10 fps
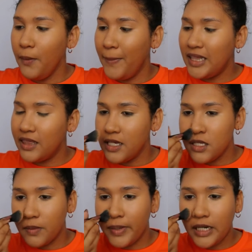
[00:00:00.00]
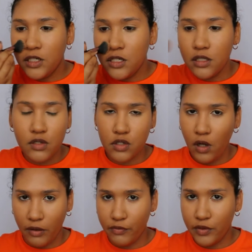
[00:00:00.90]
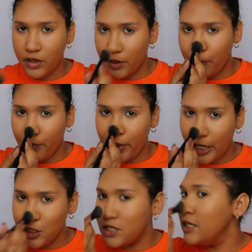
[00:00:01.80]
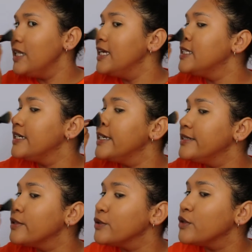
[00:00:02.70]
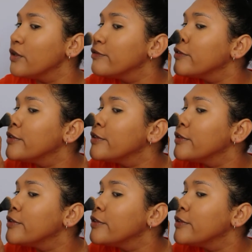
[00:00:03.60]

But the brush is still soft. The brush is literally still soft.